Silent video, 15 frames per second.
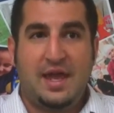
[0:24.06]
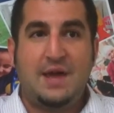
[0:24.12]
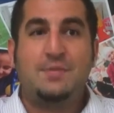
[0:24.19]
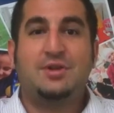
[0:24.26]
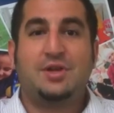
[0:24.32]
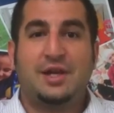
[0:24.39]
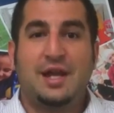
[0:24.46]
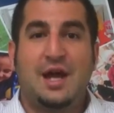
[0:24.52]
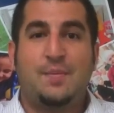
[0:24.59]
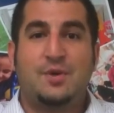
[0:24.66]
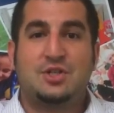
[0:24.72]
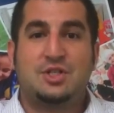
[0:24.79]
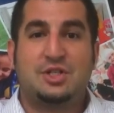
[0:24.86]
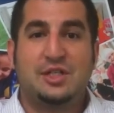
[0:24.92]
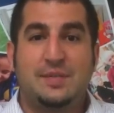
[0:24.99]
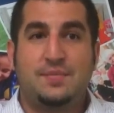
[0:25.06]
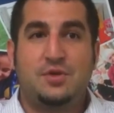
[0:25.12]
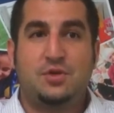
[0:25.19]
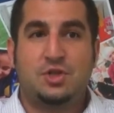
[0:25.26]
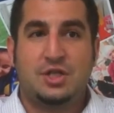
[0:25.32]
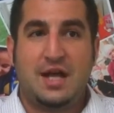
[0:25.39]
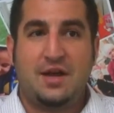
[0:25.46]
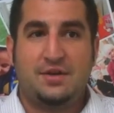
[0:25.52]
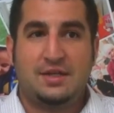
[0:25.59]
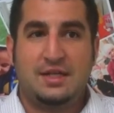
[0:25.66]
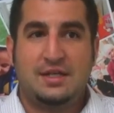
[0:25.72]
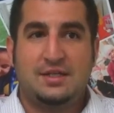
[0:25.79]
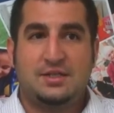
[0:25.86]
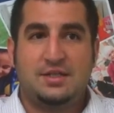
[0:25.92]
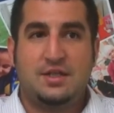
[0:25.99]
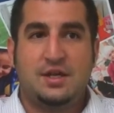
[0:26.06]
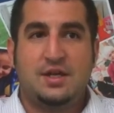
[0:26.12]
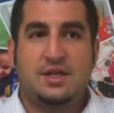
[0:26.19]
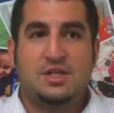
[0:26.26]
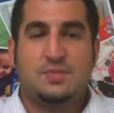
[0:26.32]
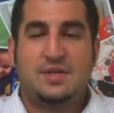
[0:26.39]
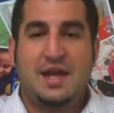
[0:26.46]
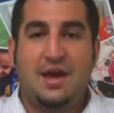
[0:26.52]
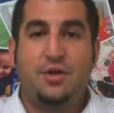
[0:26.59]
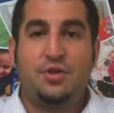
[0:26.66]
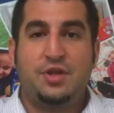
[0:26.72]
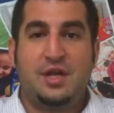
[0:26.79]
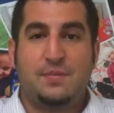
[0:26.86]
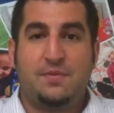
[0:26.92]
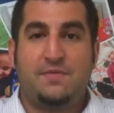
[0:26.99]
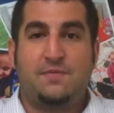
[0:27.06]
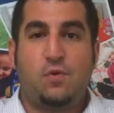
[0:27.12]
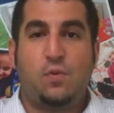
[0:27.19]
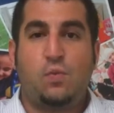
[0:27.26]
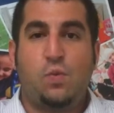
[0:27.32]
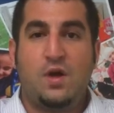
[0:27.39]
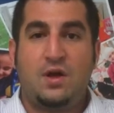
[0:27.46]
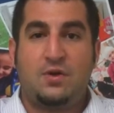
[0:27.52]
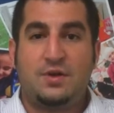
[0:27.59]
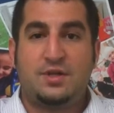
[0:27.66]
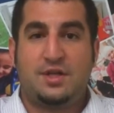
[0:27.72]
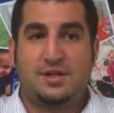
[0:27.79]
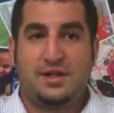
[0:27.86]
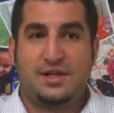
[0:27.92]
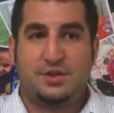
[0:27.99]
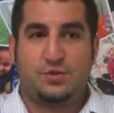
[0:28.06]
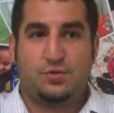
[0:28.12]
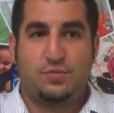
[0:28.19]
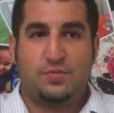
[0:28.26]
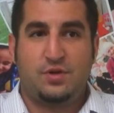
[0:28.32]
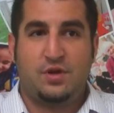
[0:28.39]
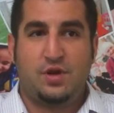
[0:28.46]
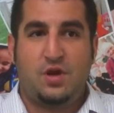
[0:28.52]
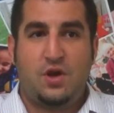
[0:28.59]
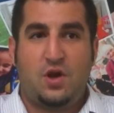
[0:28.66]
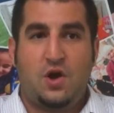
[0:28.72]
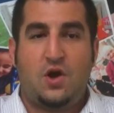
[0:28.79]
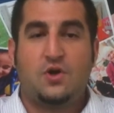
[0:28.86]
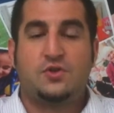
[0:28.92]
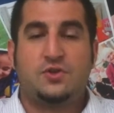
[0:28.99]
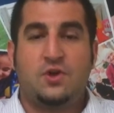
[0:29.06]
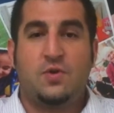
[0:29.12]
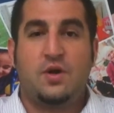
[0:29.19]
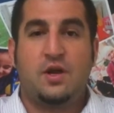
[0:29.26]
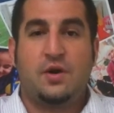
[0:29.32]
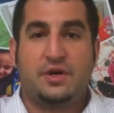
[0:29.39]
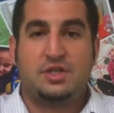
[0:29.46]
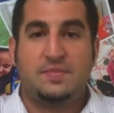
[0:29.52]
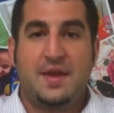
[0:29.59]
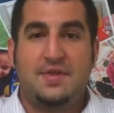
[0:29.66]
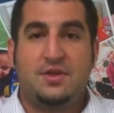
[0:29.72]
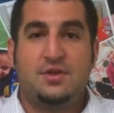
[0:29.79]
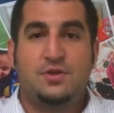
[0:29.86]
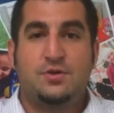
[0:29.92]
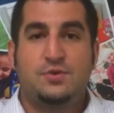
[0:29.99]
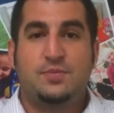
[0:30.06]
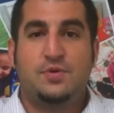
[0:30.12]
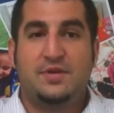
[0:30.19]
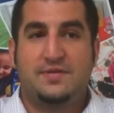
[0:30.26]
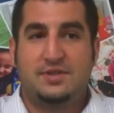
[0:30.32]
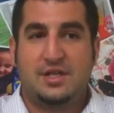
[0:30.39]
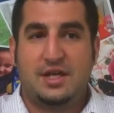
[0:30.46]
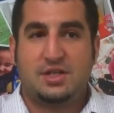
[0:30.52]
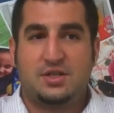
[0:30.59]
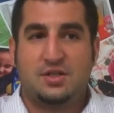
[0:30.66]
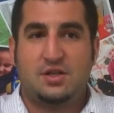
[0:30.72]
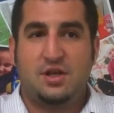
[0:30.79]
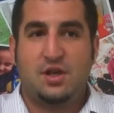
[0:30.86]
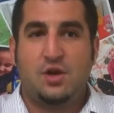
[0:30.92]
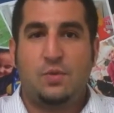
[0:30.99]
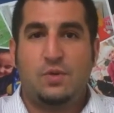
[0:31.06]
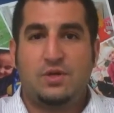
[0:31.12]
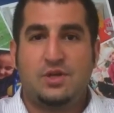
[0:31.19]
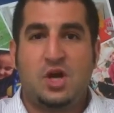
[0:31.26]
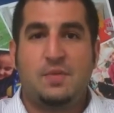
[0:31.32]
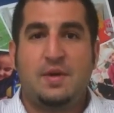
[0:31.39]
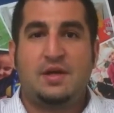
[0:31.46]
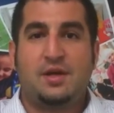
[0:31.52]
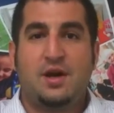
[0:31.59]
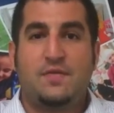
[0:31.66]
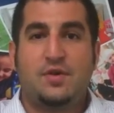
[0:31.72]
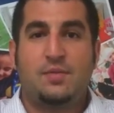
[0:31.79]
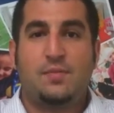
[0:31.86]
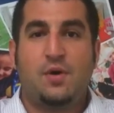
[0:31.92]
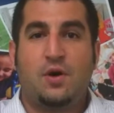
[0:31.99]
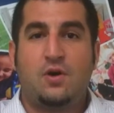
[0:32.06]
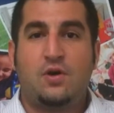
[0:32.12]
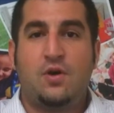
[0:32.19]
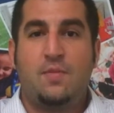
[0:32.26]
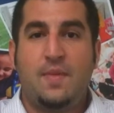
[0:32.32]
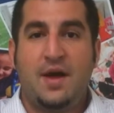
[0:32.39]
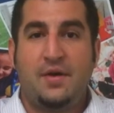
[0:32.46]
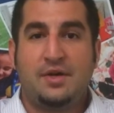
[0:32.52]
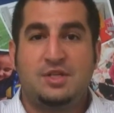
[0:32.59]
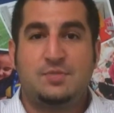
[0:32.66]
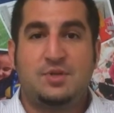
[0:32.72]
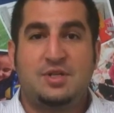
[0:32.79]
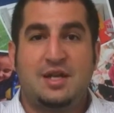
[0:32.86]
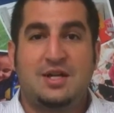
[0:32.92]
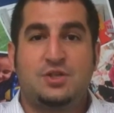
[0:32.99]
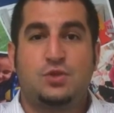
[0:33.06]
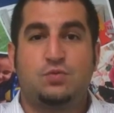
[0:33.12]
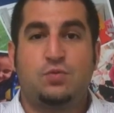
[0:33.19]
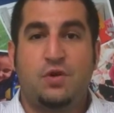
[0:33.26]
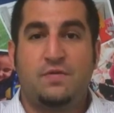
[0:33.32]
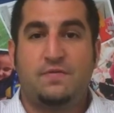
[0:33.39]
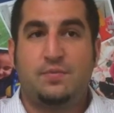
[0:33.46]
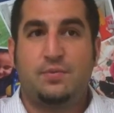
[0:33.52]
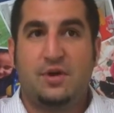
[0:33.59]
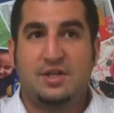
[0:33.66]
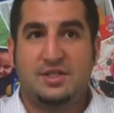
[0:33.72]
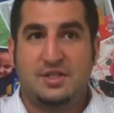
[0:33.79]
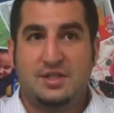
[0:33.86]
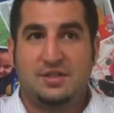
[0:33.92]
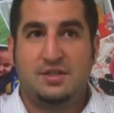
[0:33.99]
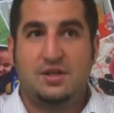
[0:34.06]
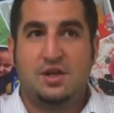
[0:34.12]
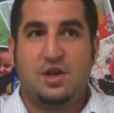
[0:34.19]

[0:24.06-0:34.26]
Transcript: and we look at how much sleep your child needs to be healthy and perform well in the classroom. Also, in our expanded news brief section, we talk about Governor Martin O'Malley's potential run for president.